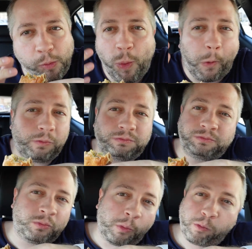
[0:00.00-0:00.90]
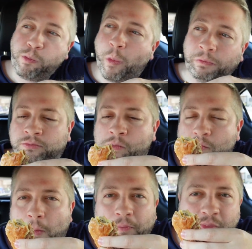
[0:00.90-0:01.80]
Mm.
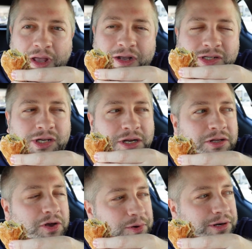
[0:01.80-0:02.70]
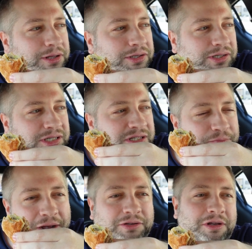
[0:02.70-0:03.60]
I guess I didn't go into this
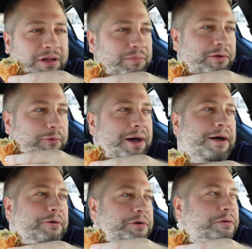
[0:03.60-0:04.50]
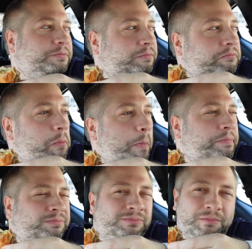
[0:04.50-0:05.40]
expecting I'd be wowed.
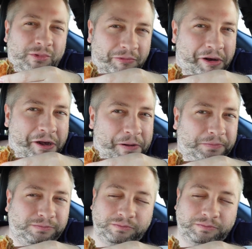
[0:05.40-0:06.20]
Right?